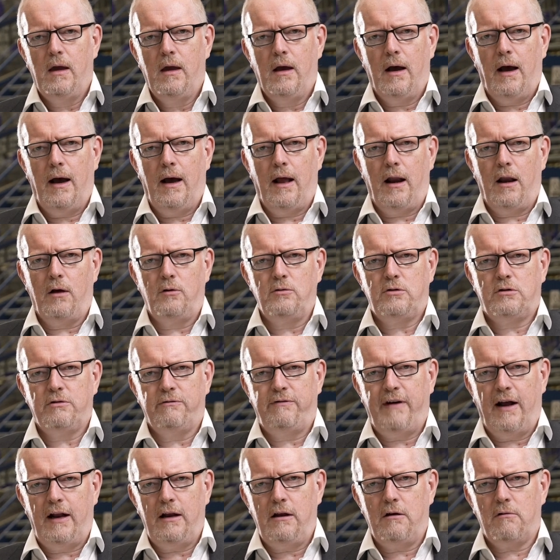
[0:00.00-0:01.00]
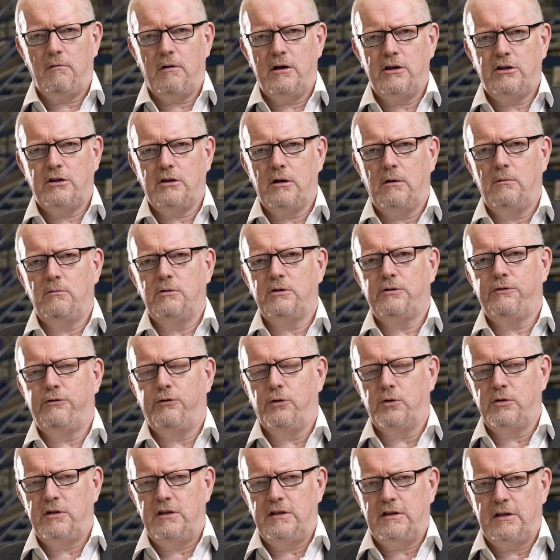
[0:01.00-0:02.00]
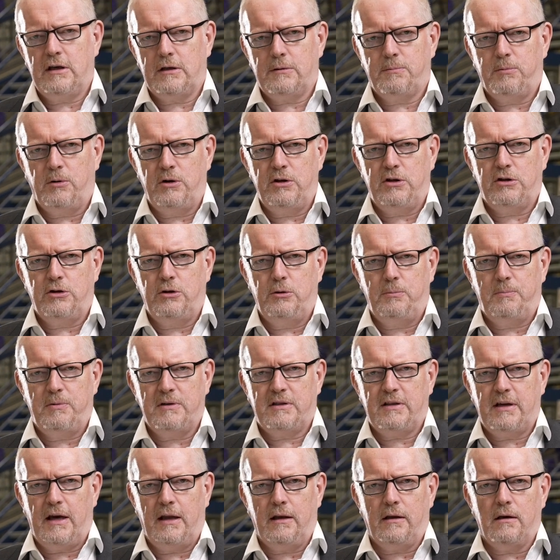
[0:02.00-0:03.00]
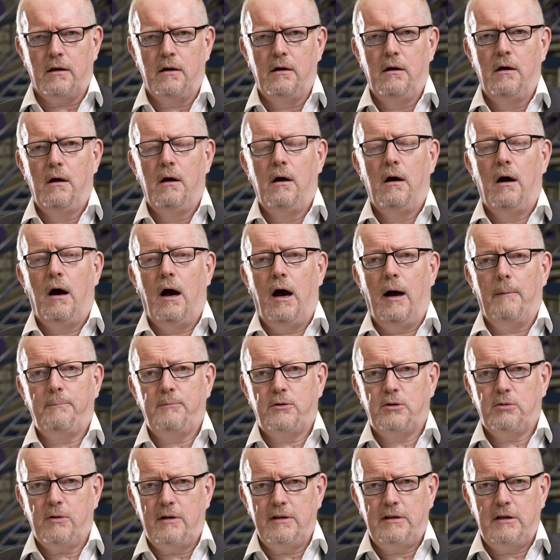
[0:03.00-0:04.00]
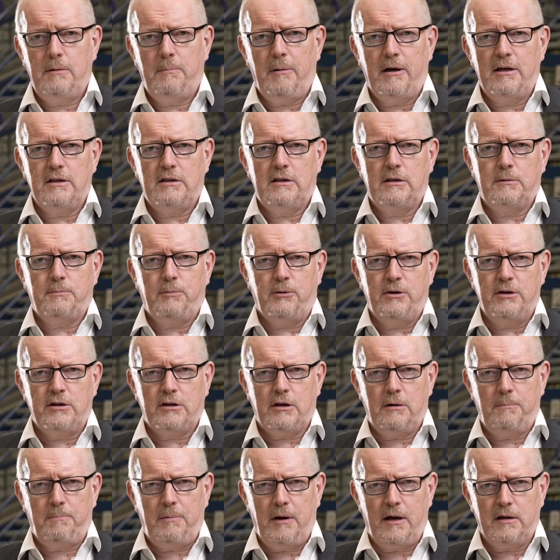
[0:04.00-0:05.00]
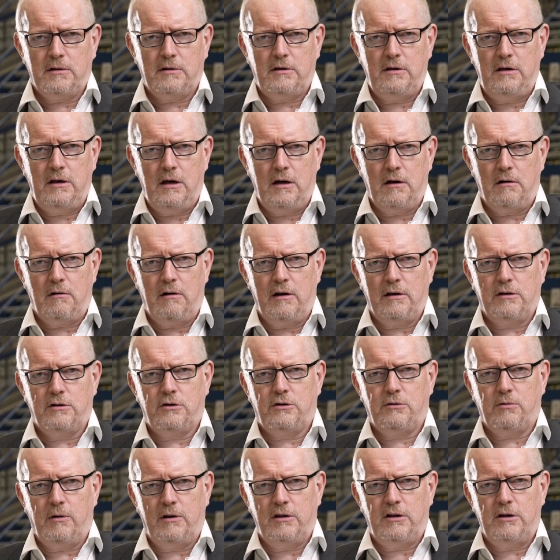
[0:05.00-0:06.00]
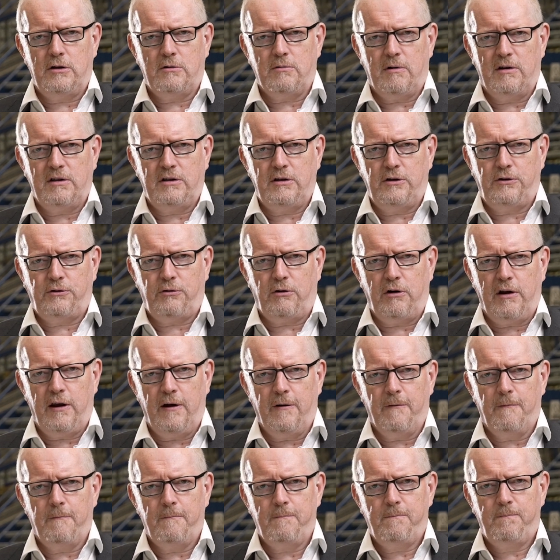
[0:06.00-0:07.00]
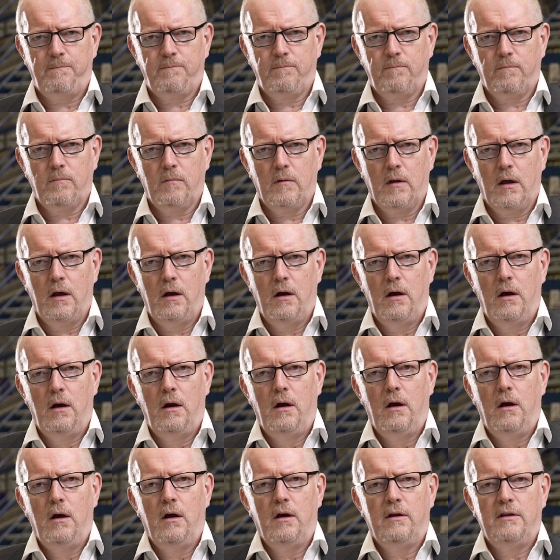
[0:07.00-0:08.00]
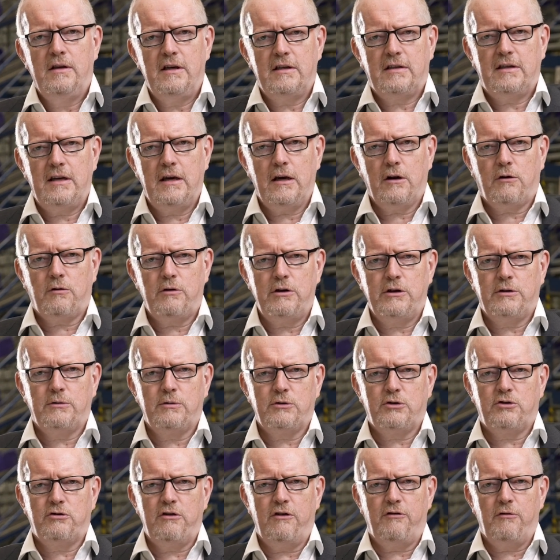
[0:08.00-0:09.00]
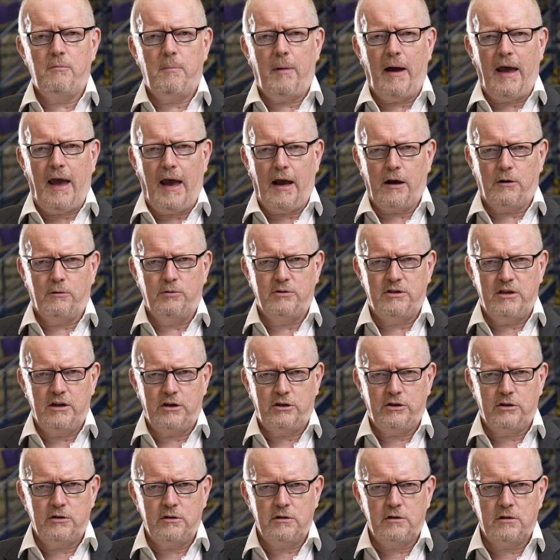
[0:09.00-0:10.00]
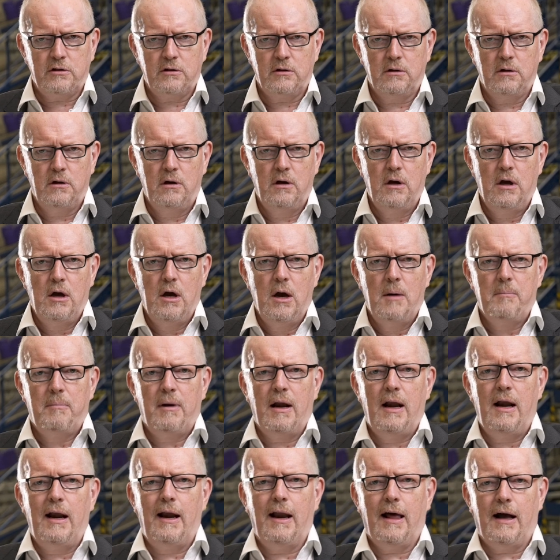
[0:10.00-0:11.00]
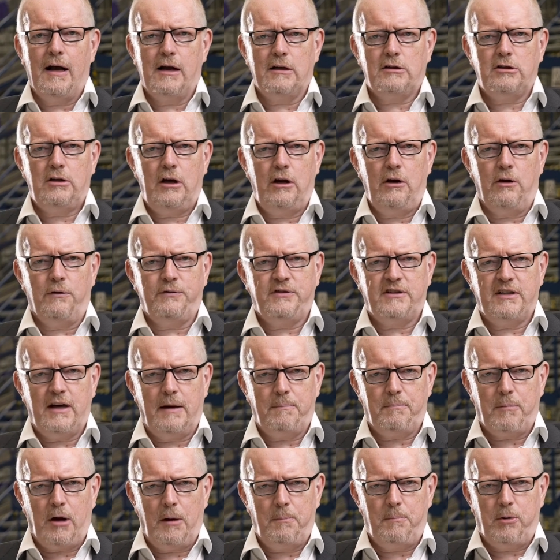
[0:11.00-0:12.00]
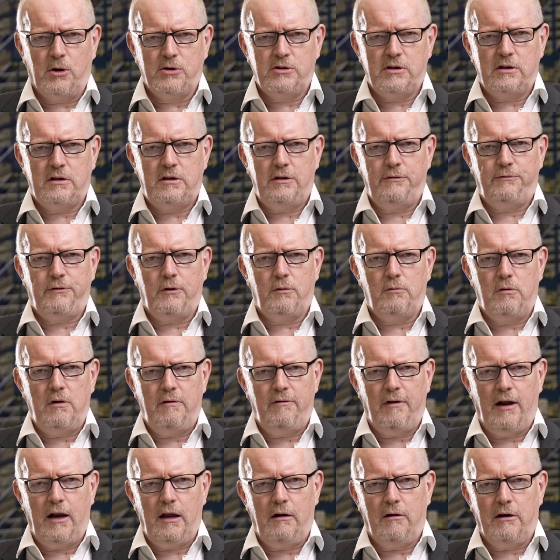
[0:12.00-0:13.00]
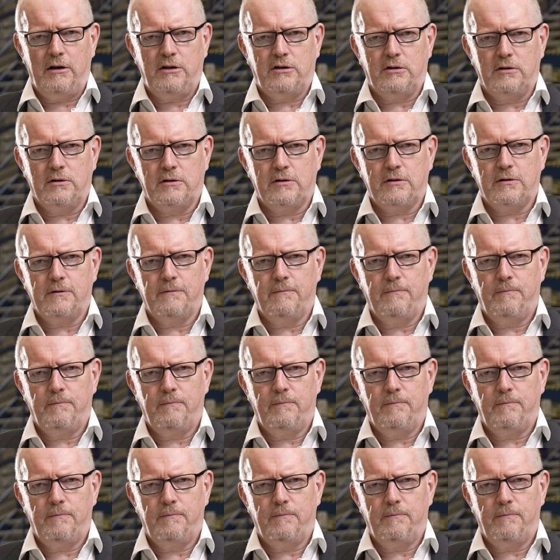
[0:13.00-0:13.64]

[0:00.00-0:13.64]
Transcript: Our loan-to-value ratio was 46.2%, up 20 basis points compared to year-end 2023. This increase was driven by acquisitions, but largely offset by positive revaluations.